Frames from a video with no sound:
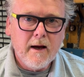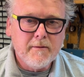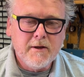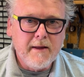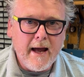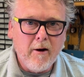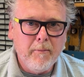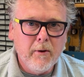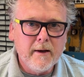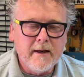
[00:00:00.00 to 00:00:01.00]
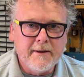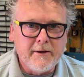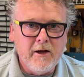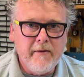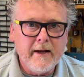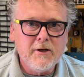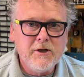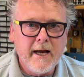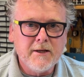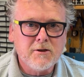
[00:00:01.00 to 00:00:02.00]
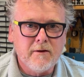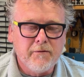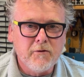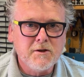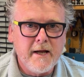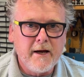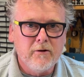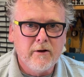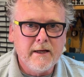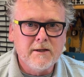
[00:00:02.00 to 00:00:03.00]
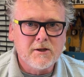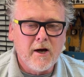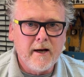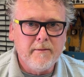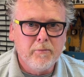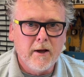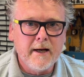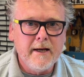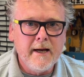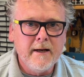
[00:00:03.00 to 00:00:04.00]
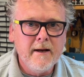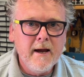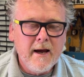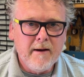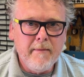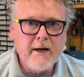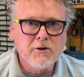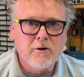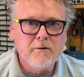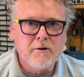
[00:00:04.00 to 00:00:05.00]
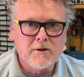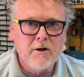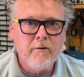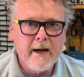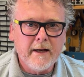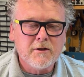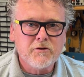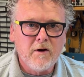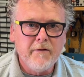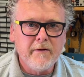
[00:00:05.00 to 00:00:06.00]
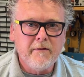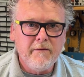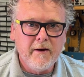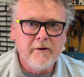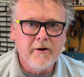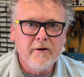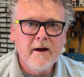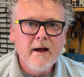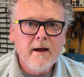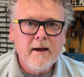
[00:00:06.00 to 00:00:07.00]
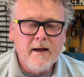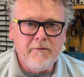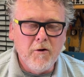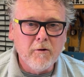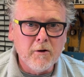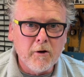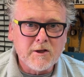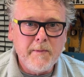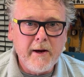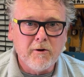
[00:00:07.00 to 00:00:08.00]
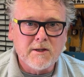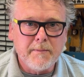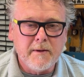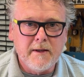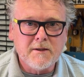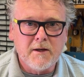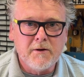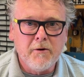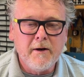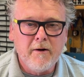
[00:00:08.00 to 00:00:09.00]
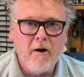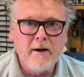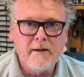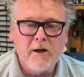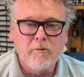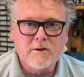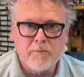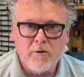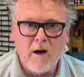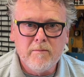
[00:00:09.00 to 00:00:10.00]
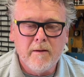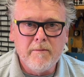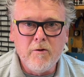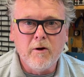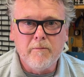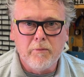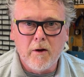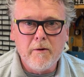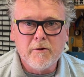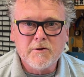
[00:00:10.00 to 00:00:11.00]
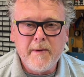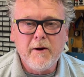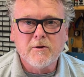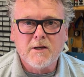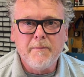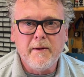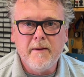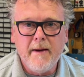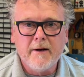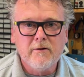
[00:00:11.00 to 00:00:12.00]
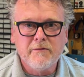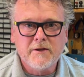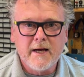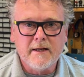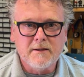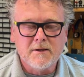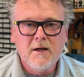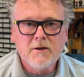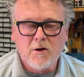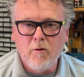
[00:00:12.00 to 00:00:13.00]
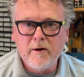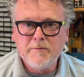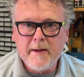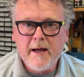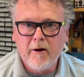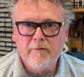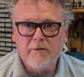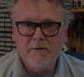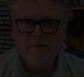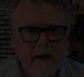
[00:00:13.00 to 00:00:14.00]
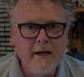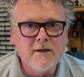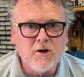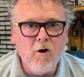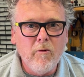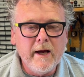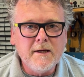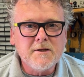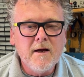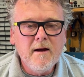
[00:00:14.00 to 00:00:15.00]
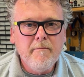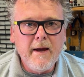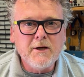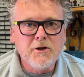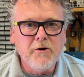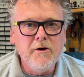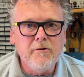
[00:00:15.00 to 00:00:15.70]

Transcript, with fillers: uh, to the output until you've had a chance to first take a look inside, plug it in, and make sure there's no catastrophic failure. If you were to hook speakers up to this and turn it on and there was a problem, you could blow your speakers up in a matter of seconds. So always be careful. And as always, make sure